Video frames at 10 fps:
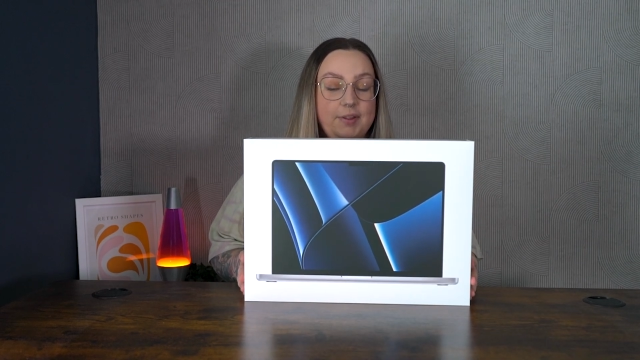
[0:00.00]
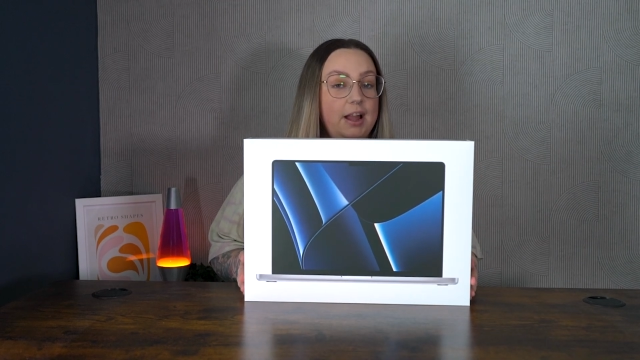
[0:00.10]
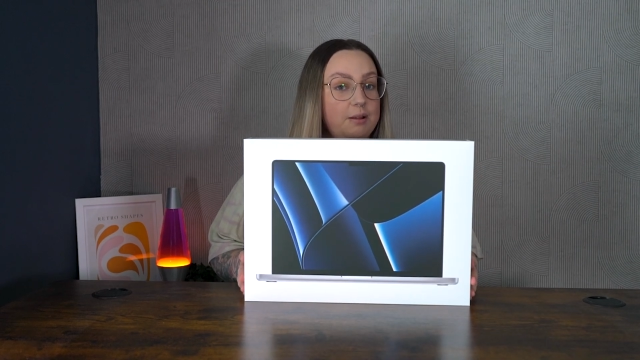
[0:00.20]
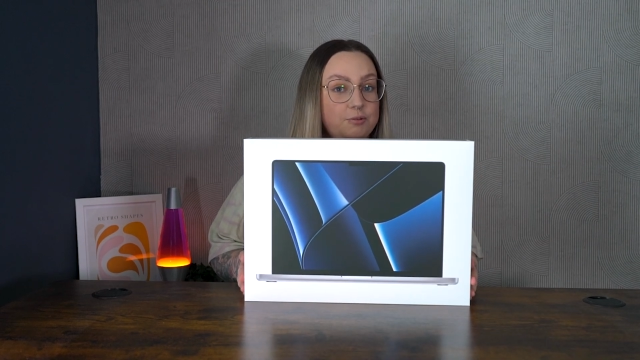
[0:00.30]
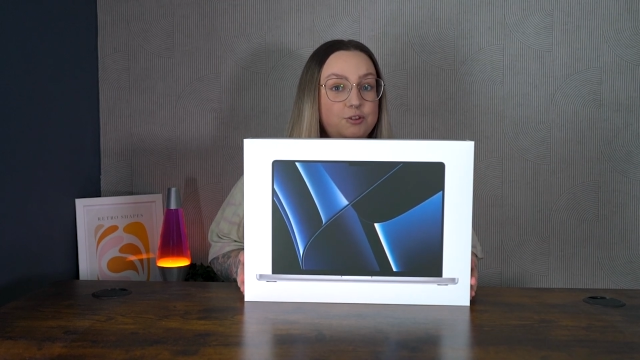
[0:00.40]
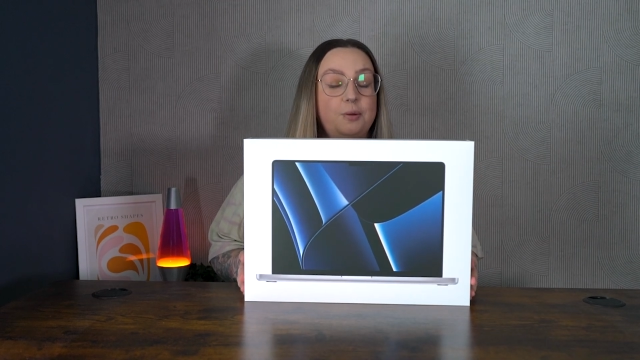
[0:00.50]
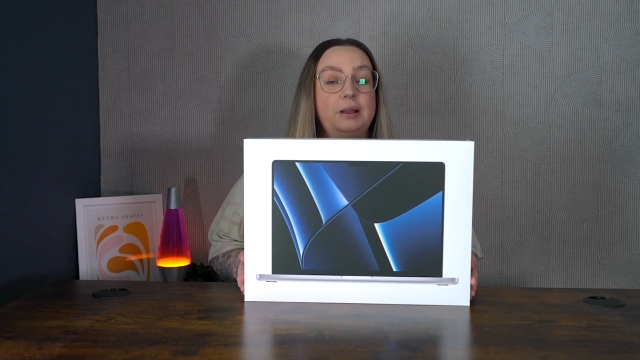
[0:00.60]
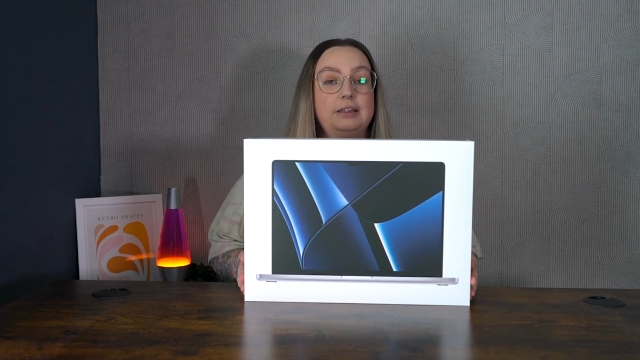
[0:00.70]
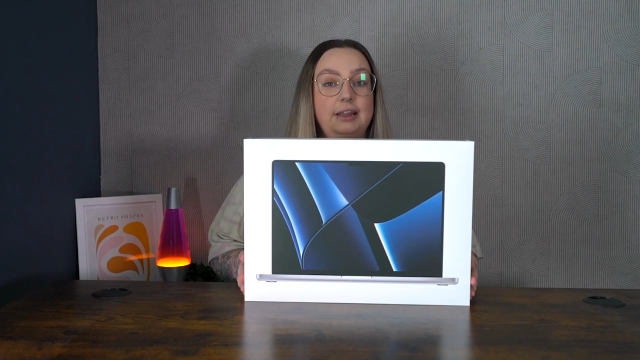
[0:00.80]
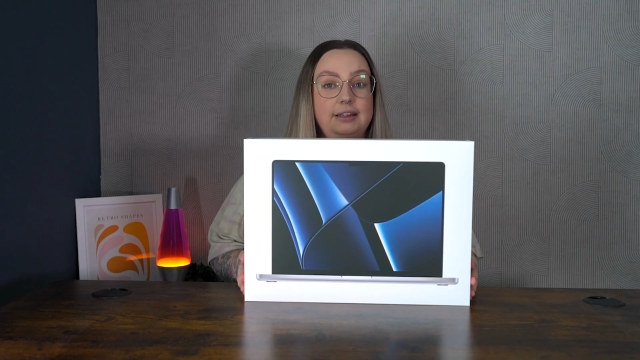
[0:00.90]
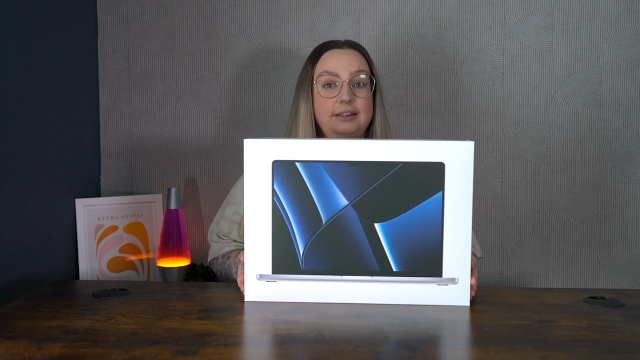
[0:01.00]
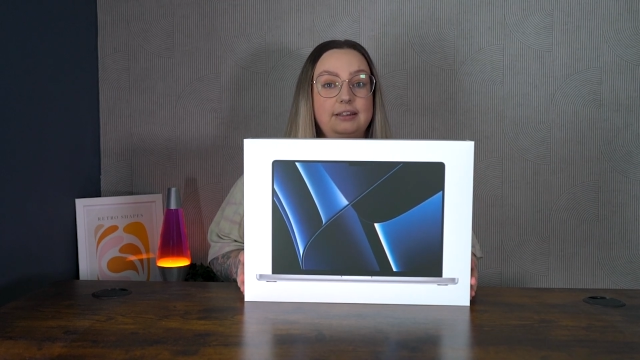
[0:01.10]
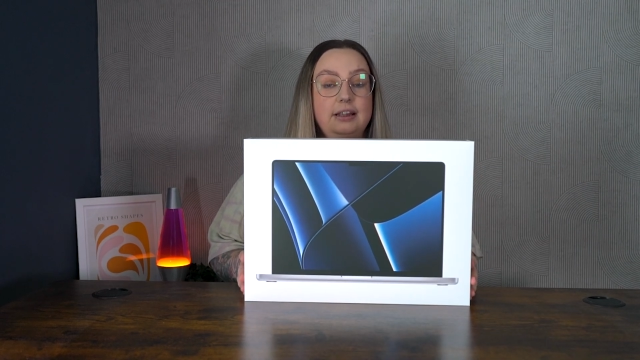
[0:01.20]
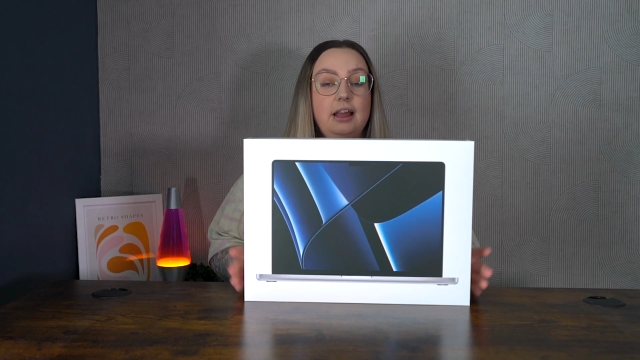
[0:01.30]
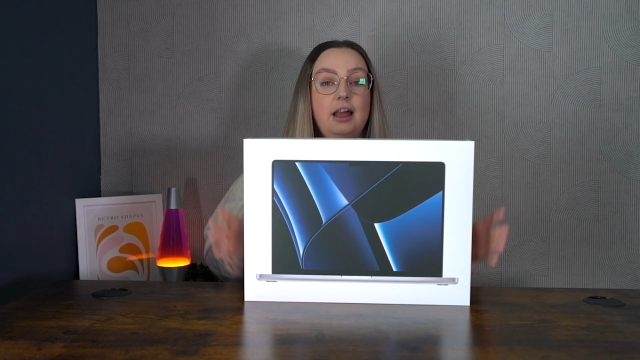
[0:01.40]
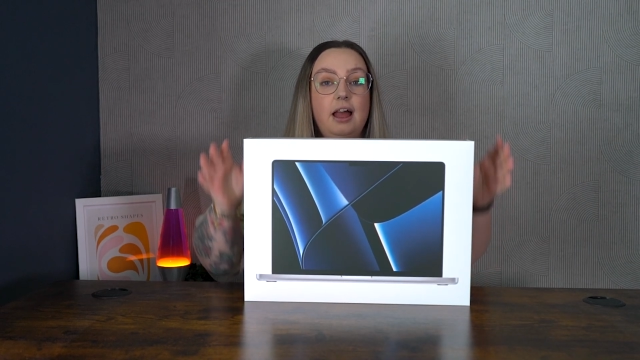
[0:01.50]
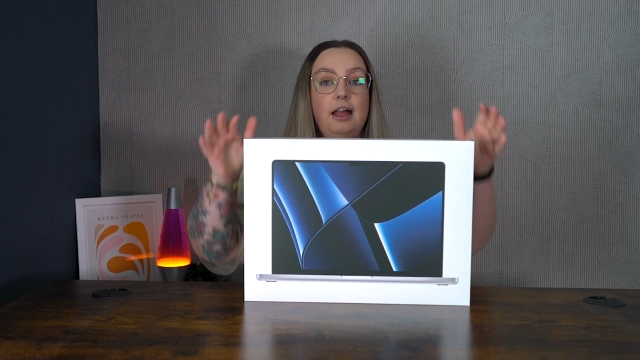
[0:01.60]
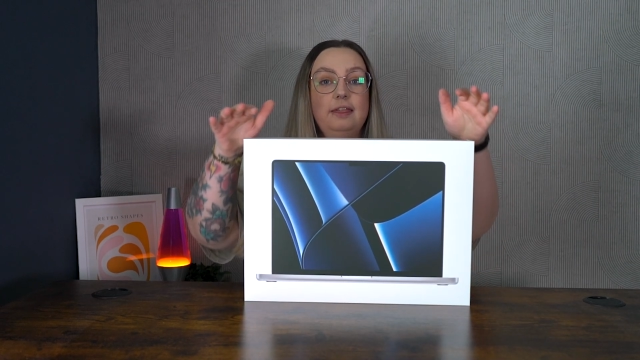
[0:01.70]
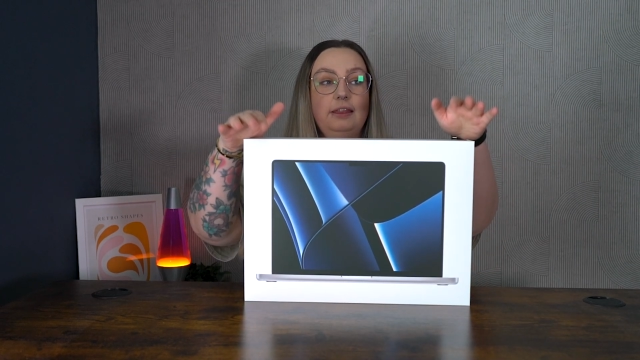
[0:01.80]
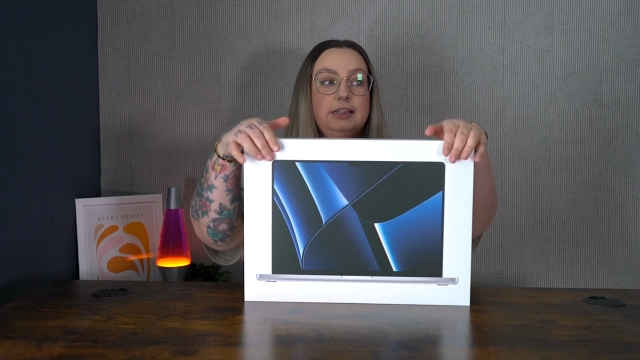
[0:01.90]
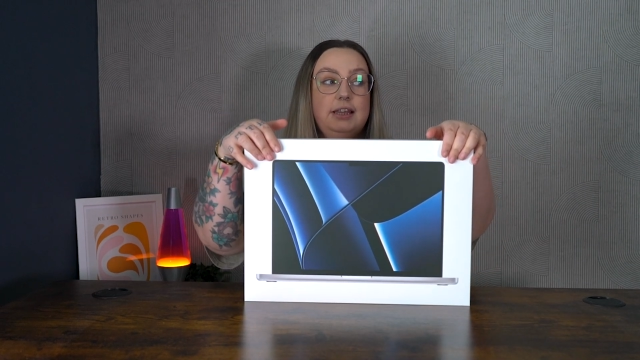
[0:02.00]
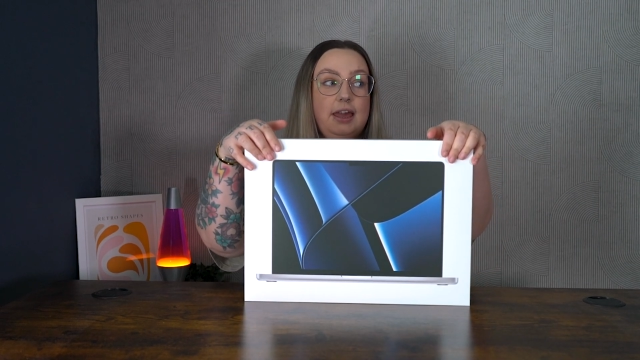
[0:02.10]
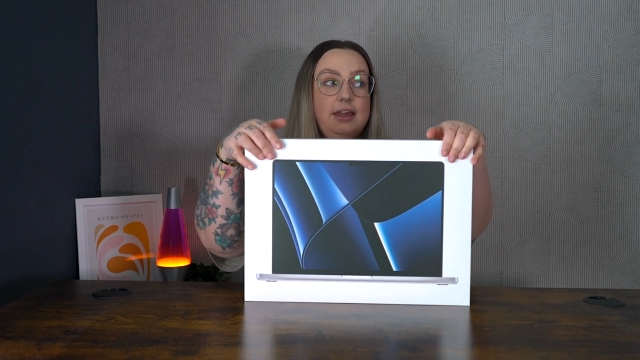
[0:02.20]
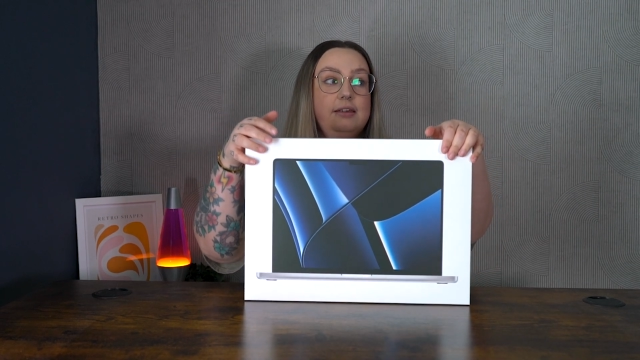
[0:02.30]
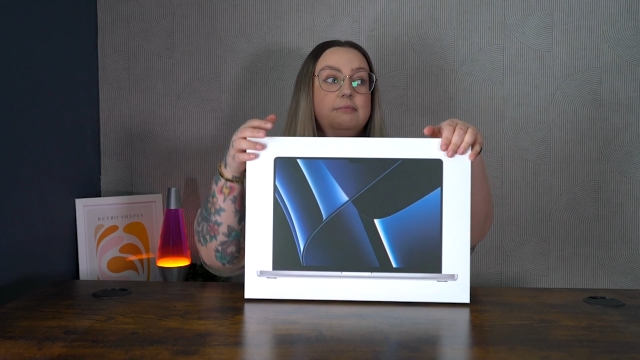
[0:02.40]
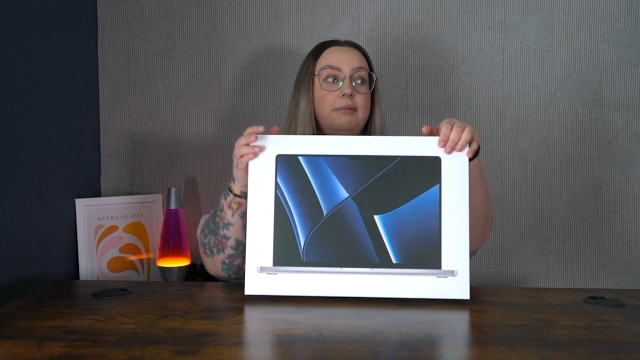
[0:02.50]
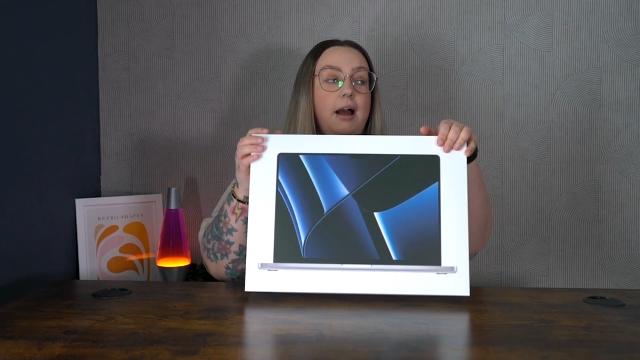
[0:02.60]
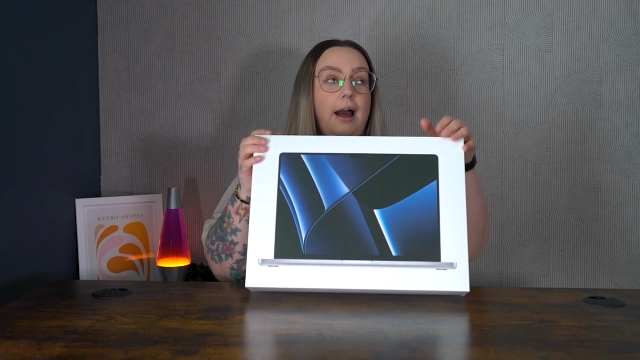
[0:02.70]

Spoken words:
I am so excited. This came